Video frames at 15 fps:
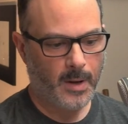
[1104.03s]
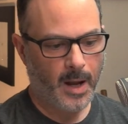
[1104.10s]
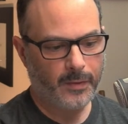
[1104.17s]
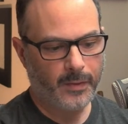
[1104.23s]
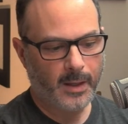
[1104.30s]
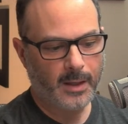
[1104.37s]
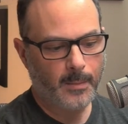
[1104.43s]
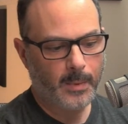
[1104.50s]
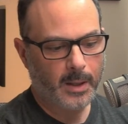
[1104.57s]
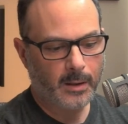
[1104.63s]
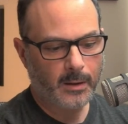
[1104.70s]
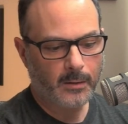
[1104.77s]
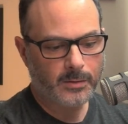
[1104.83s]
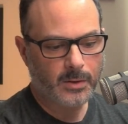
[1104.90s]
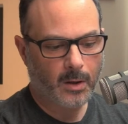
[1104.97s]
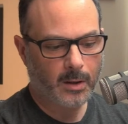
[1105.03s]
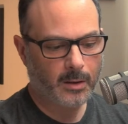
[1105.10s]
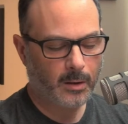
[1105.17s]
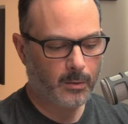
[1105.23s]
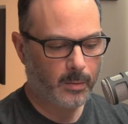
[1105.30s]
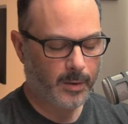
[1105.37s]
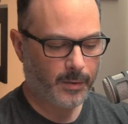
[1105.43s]
I think I'm going to go
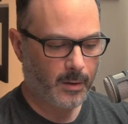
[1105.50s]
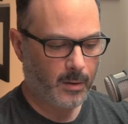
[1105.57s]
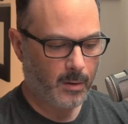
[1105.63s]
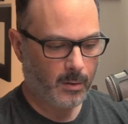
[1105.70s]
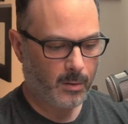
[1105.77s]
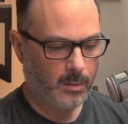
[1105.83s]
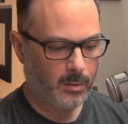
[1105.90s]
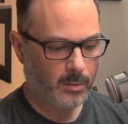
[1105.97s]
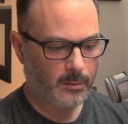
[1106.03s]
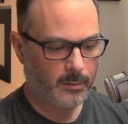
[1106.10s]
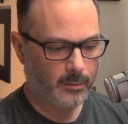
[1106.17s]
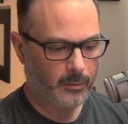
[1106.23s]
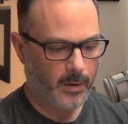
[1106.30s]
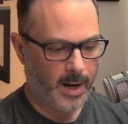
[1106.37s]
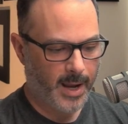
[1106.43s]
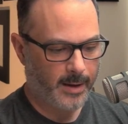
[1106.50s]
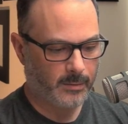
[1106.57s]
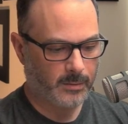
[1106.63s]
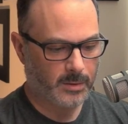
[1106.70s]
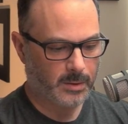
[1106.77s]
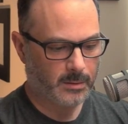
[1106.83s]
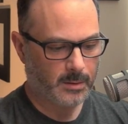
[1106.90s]
darker with the whole
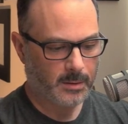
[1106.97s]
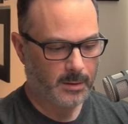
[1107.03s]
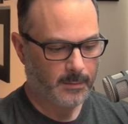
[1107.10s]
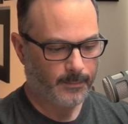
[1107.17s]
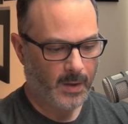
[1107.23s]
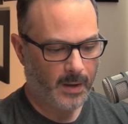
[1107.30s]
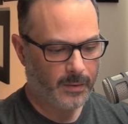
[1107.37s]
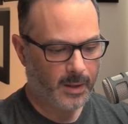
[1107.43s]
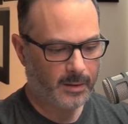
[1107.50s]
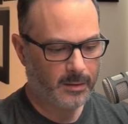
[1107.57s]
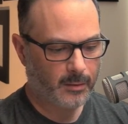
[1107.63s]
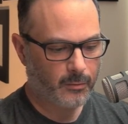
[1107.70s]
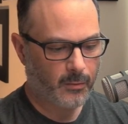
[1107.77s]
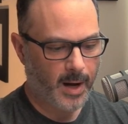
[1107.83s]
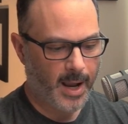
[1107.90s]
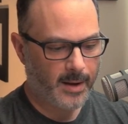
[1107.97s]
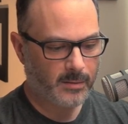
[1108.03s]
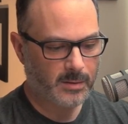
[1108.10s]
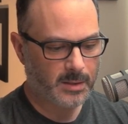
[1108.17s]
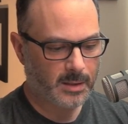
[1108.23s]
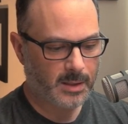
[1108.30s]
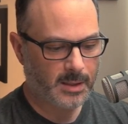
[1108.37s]
ground. I think the
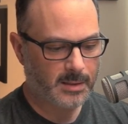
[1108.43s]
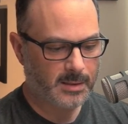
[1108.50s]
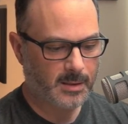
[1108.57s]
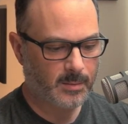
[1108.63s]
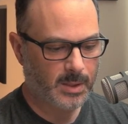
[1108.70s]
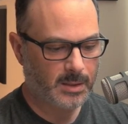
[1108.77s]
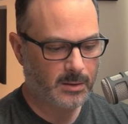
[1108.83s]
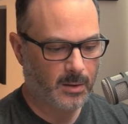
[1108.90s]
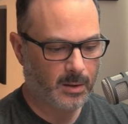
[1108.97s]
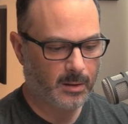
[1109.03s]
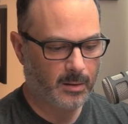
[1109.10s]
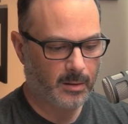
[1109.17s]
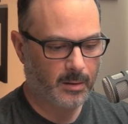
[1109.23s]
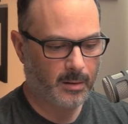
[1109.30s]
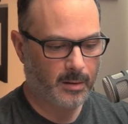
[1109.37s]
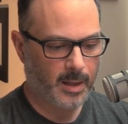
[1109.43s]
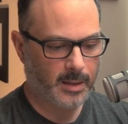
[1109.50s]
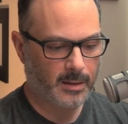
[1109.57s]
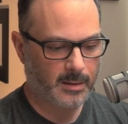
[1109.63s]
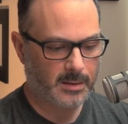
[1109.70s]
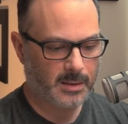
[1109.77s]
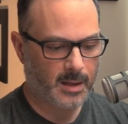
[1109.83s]
ground needs to be darker
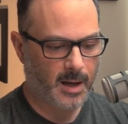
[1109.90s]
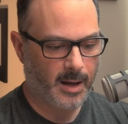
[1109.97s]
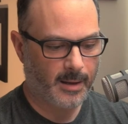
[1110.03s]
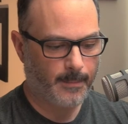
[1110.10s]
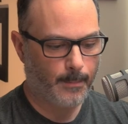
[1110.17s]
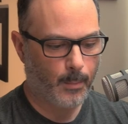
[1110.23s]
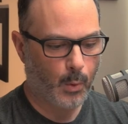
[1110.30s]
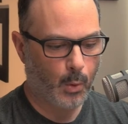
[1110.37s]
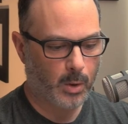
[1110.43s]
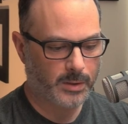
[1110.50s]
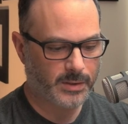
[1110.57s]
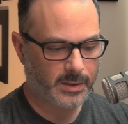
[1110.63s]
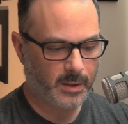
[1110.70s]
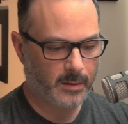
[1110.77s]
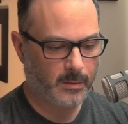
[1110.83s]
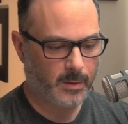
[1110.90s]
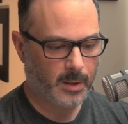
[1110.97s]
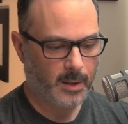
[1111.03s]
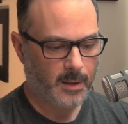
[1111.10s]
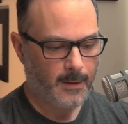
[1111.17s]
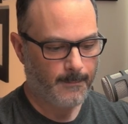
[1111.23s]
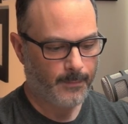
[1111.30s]
than the sky, more so
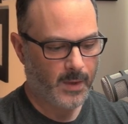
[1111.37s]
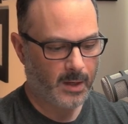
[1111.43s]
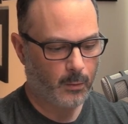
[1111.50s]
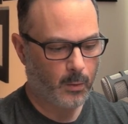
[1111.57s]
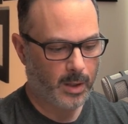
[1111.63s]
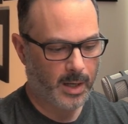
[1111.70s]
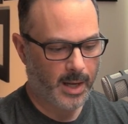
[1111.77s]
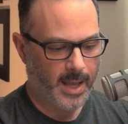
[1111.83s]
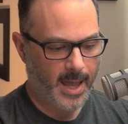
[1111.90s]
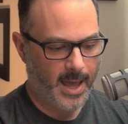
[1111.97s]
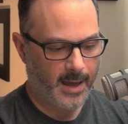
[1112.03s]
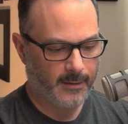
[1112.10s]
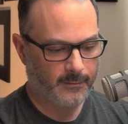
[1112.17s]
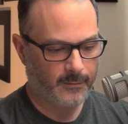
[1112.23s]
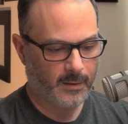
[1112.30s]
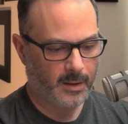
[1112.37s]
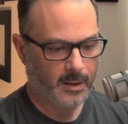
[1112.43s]
than what I have.